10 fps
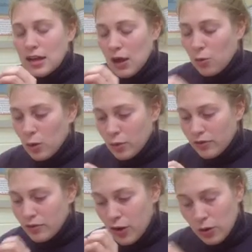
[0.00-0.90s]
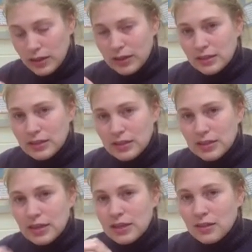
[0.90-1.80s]
What we've noticed
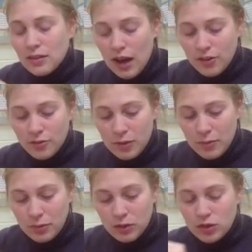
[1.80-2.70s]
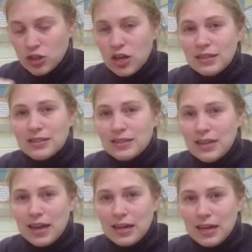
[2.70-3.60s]
is a lot of people are just
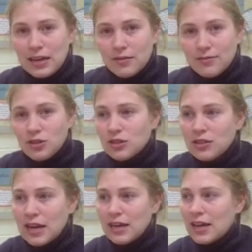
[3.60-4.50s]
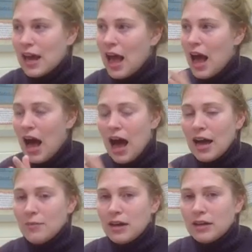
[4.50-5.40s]
stating, I
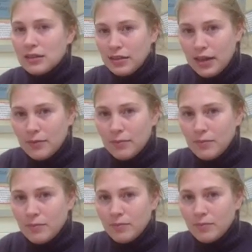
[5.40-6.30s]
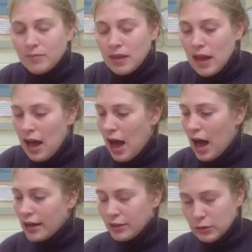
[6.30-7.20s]
made a claim.
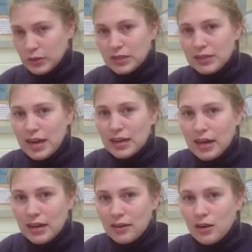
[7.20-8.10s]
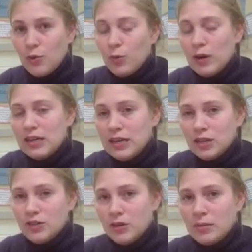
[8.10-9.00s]
I used data. We need
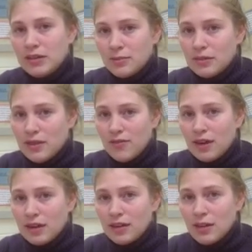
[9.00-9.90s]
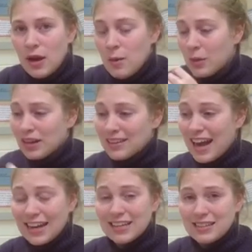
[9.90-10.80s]
you to be specific. Because I
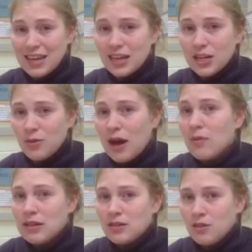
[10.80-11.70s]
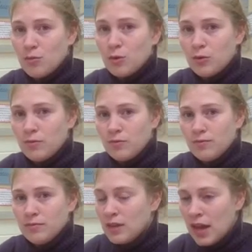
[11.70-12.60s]
can say to you, I went to the moon,
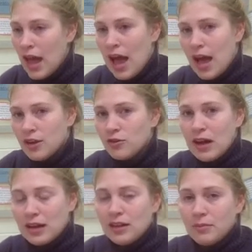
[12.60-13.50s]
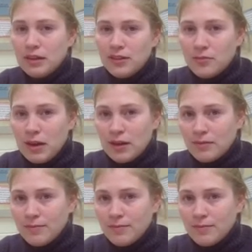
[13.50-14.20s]
and you're not going to believe me.